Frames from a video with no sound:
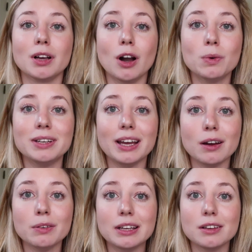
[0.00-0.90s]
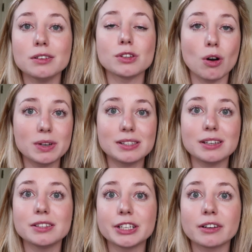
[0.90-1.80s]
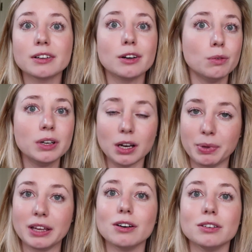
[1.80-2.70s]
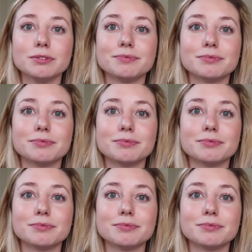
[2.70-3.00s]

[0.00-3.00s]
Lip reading: going downhill is always easier than going uphill.